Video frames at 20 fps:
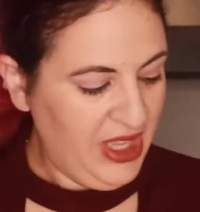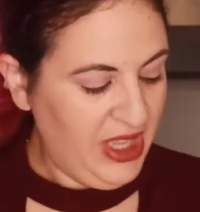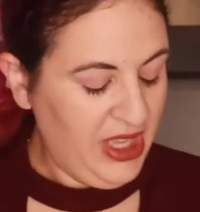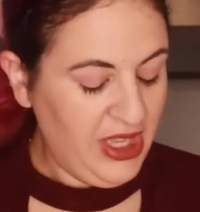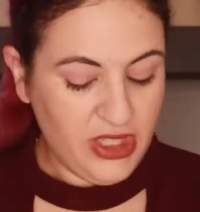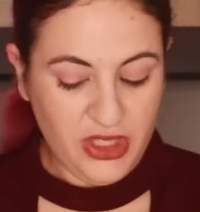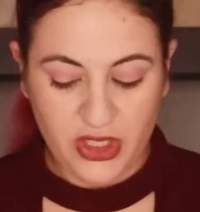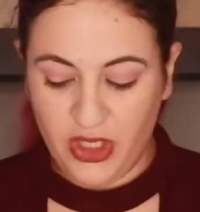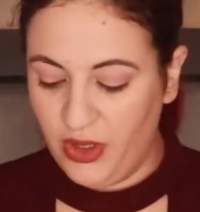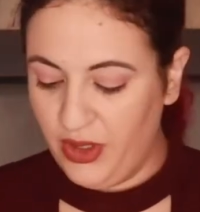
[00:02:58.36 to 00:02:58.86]

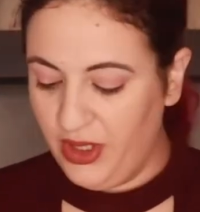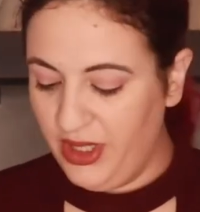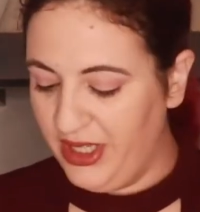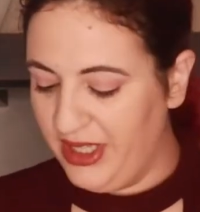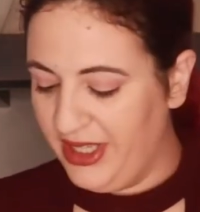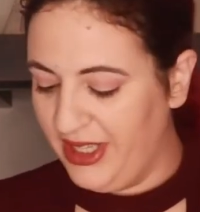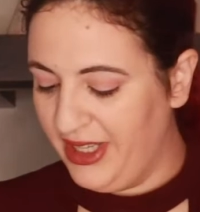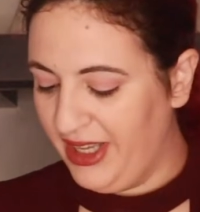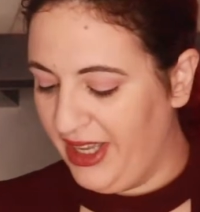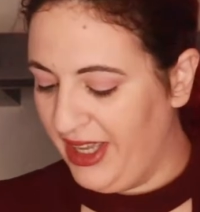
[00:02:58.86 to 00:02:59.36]
so
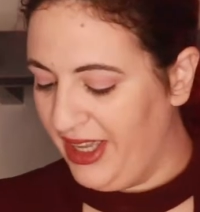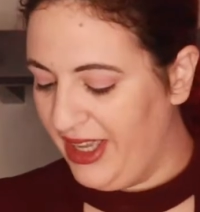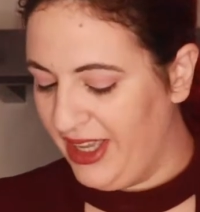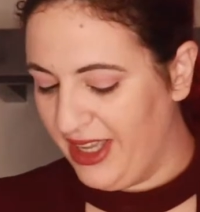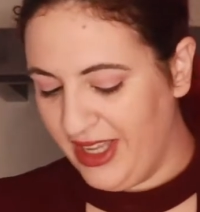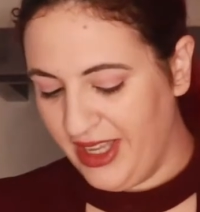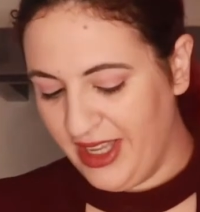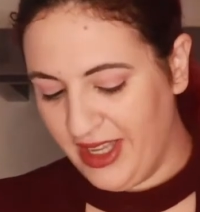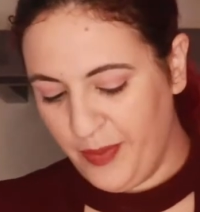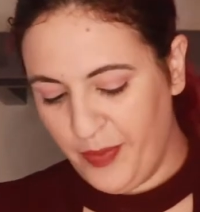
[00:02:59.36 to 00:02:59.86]

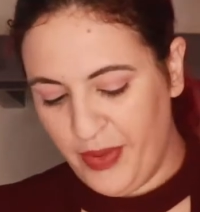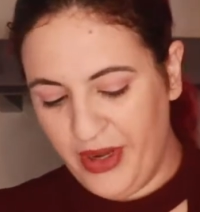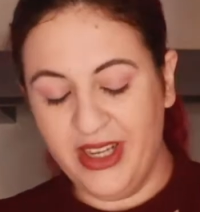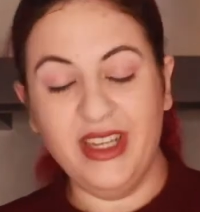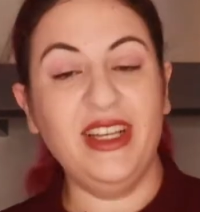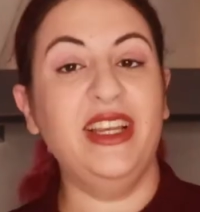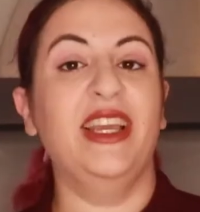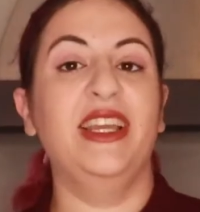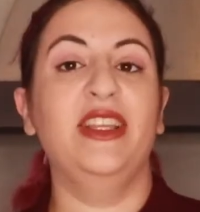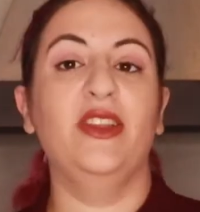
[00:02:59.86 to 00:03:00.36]

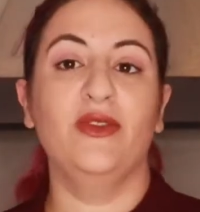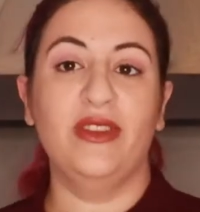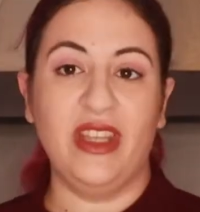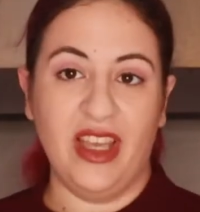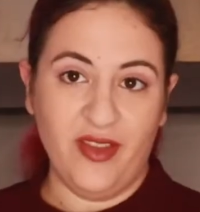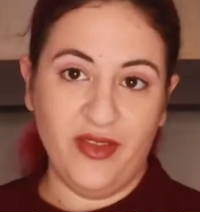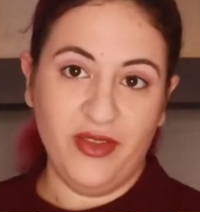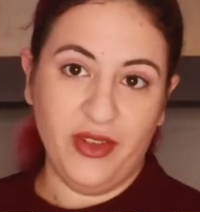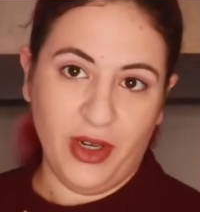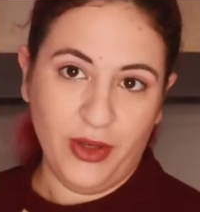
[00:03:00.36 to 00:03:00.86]
apparently I don't
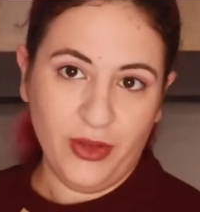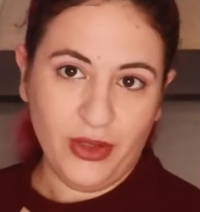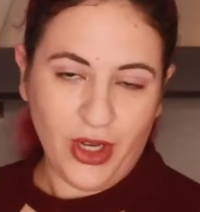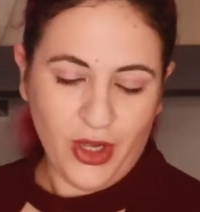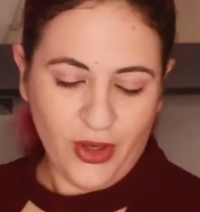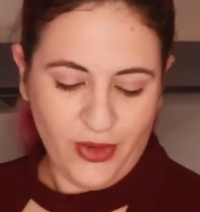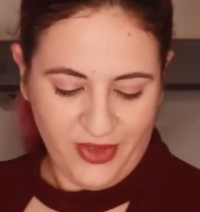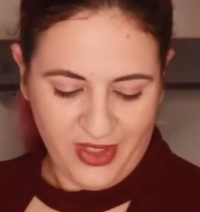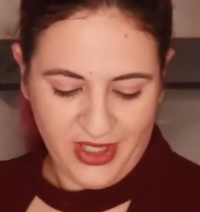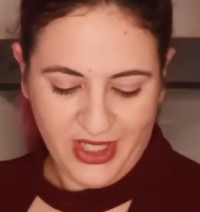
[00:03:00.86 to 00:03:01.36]
have ground
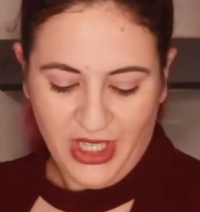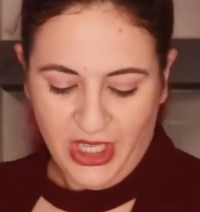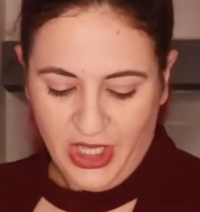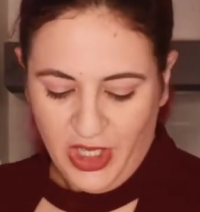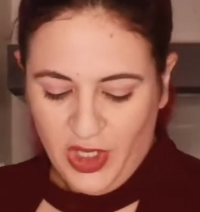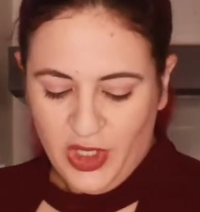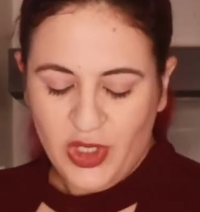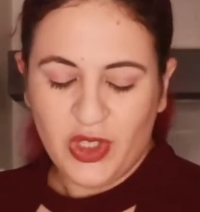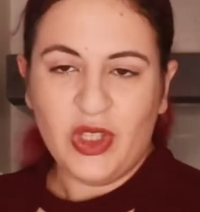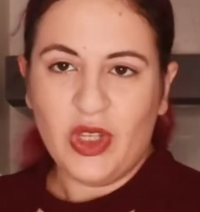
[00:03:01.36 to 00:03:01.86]
cloves,
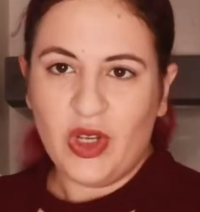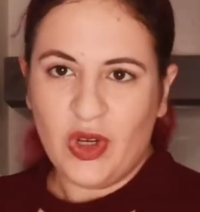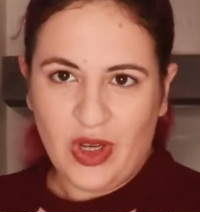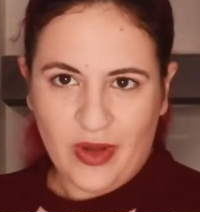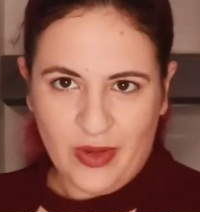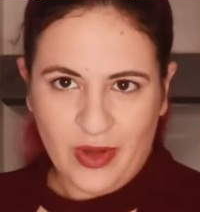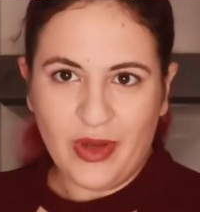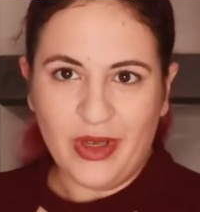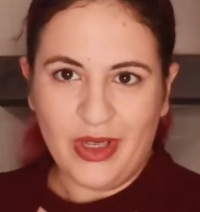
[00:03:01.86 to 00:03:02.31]
so I'm